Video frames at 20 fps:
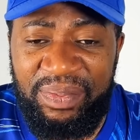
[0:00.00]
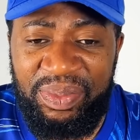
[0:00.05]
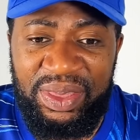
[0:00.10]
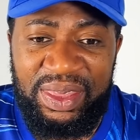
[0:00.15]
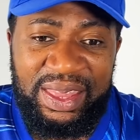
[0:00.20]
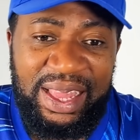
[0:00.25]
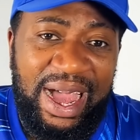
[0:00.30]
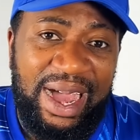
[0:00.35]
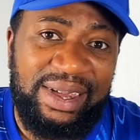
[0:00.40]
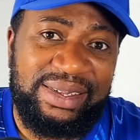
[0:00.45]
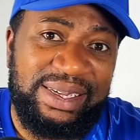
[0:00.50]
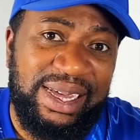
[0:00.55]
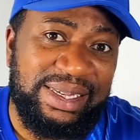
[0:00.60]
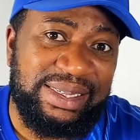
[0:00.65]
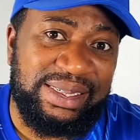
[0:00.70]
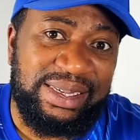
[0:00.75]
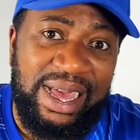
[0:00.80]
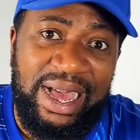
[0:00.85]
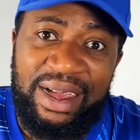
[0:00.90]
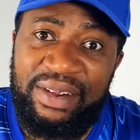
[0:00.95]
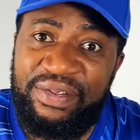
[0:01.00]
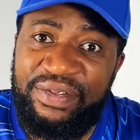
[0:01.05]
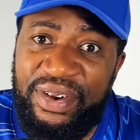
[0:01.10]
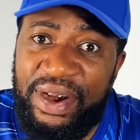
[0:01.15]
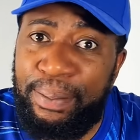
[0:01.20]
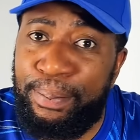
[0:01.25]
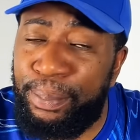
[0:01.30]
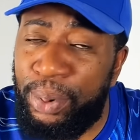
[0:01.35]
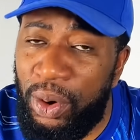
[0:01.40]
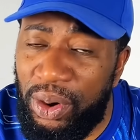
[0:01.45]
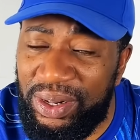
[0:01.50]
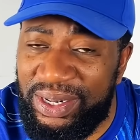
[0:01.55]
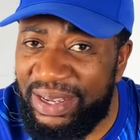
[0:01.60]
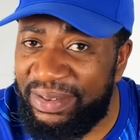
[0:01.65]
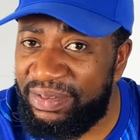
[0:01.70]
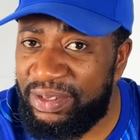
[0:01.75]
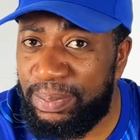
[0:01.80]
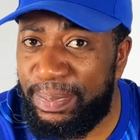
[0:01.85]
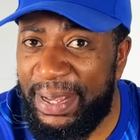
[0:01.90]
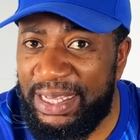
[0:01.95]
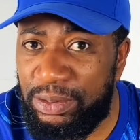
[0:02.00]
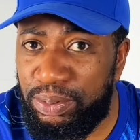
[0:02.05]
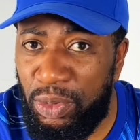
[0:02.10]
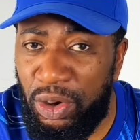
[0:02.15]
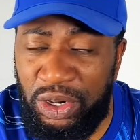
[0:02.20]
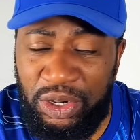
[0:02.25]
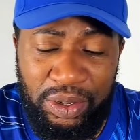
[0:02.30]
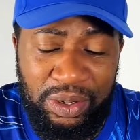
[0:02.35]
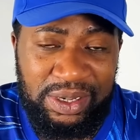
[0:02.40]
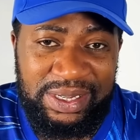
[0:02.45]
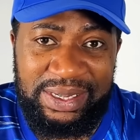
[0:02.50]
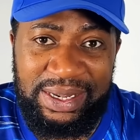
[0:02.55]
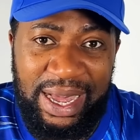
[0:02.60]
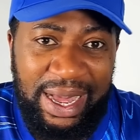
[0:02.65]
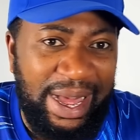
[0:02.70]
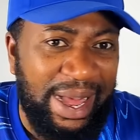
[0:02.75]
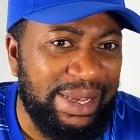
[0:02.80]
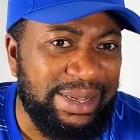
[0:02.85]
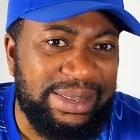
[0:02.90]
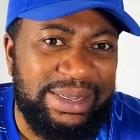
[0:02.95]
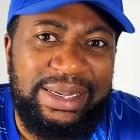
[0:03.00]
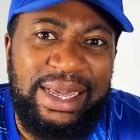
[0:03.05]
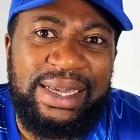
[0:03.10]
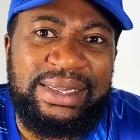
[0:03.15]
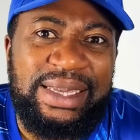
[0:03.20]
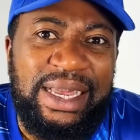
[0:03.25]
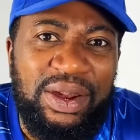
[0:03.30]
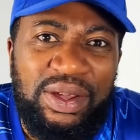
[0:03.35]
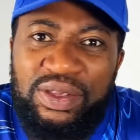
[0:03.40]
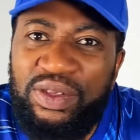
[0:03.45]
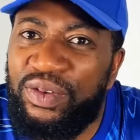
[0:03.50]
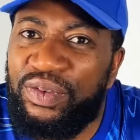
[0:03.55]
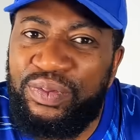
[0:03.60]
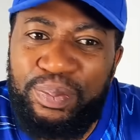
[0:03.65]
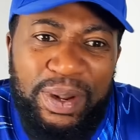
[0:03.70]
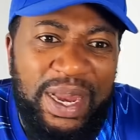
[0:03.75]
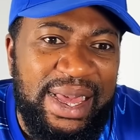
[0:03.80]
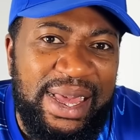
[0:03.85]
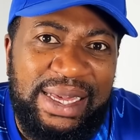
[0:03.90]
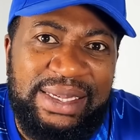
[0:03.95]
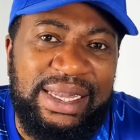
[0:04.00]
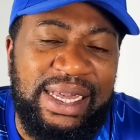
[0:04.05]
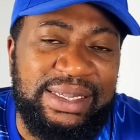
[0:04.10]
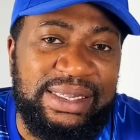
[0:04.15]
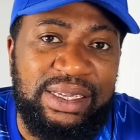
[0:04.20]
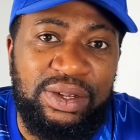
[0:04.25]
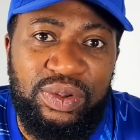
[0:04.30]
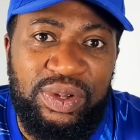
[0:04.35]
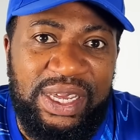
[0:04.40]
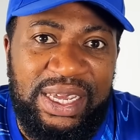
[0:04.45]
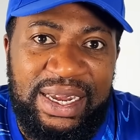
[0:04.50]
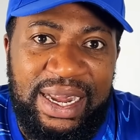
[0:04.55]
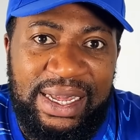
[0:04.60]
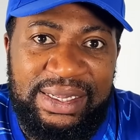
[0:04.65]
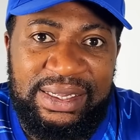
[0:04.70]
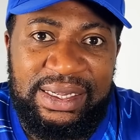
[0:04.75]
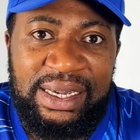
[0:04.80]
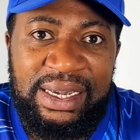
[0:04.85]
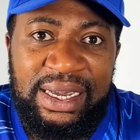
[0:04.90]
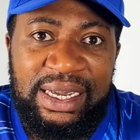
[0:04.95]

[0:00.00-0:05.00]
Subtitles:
Now there's Frimpong they've spent money on. And there's a lot of players that are still looking at.